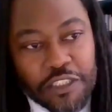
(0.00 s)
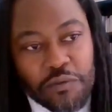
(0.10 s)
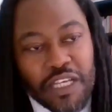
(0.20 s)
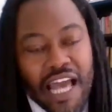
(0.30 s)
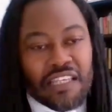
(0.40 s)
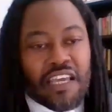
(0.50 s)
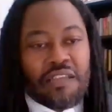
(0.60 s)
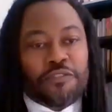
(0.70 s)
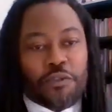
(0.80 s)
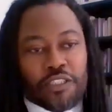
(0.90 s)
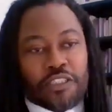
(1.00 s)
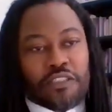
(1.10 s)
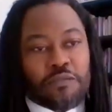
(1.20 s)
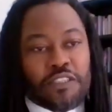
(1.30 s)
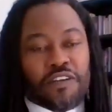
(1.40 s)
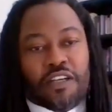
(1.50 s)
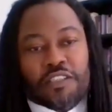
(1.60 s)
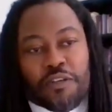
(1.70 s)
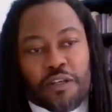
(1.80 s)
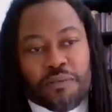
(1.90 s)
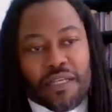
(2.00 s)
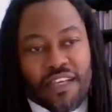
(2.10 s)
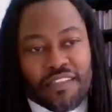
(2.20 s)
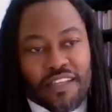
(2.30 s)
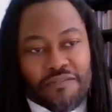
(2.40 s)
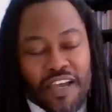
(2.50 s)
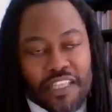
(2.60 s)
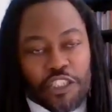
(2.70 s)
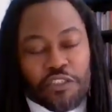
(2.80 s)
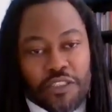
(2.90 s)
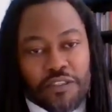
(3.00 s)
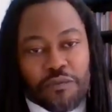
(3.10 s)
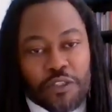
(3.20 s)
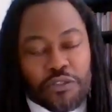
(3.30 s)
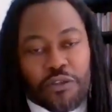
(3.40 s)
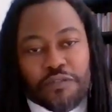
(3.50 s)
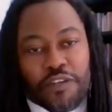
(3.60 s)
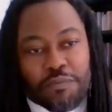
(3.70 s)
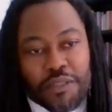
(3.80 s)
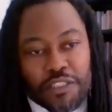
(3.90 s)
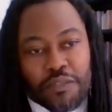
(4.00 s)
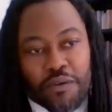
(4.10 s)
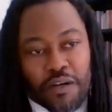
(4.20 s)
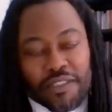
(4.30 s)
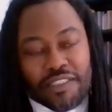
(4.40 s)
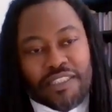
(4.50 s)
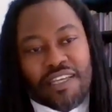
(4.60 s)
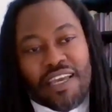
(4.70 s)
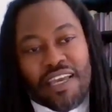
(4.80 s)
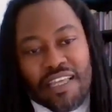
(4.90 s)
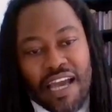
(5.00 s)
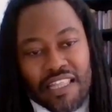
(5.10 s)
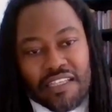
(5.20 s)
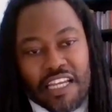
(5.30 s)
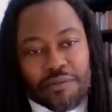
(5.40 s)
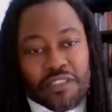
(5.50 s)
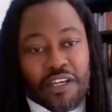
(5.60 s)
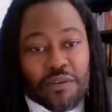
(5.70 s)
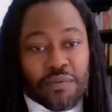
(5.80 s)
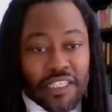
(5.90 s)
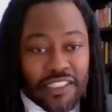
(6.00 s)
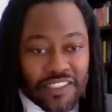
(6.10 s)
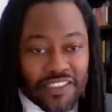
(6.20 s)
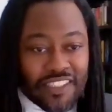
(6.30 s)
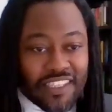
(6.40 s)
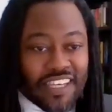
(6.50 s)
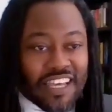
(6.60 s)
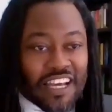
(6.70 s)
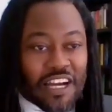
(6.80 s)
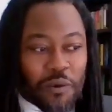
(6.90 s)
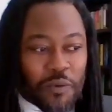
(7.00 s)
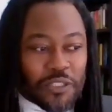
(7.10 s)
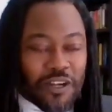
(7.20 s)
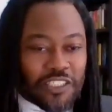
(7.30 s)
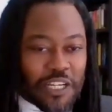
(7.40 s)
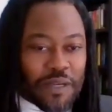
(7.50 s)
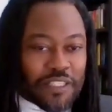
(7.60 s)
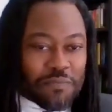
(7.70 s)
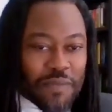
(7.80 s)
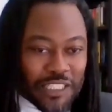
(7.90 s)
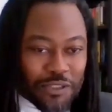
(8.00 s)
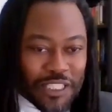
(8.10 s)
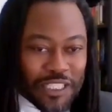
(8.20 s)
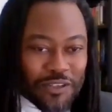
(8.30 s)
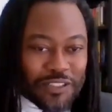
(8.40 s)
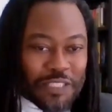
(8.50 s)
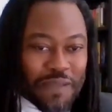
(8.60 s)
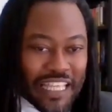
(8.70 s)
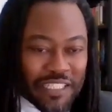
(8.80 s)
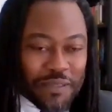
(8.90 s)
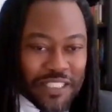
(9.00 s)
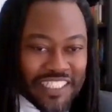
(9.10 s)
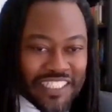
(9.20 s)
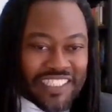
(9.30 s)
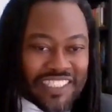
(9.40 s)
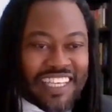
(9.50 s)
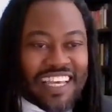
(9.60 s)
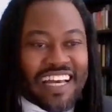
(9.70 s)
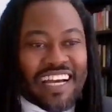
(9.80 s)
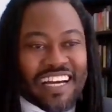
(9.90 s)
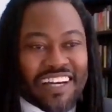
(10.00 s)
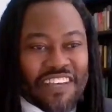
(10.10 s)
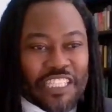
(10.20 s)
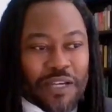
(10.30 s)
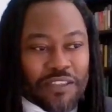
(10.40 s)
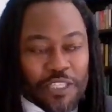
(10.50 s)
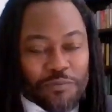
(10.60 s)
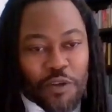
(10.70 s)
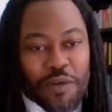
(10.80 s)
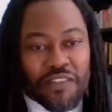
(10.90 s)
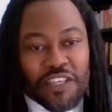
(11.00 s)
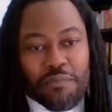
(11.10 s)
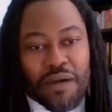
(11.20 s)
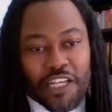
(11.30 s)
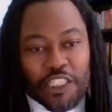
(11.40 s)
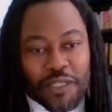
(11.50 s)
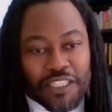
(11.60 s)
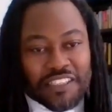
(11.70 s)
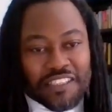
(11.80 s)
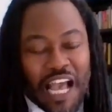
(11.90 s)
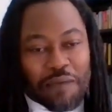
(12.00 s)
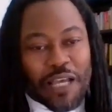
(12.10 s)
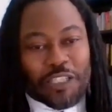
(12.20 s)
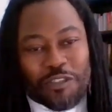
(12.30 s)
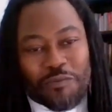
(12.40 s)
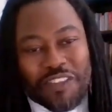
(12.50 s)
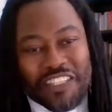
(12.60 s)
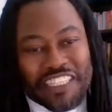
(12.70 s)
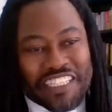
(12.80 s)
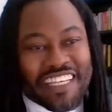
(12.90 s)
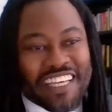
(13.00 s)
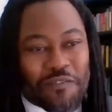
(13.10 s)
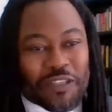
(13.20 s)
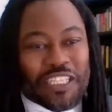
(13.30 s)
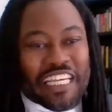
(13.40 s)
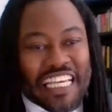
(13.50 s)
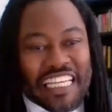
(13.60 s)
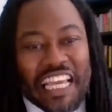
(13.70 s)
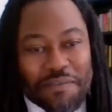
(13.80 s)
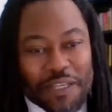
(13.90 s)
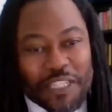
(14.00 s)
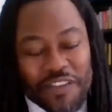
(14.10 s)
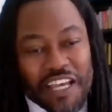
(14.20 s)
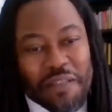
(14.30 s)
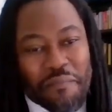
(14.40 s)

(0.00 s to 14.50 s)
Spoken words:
to reallocate sources and refunds from and financial resources from police departments and allocate them to other places. When we start talking about dismantling or disbanding the police, that's when I think it's more about the abolishment, and I'm not sure what the end game is for that.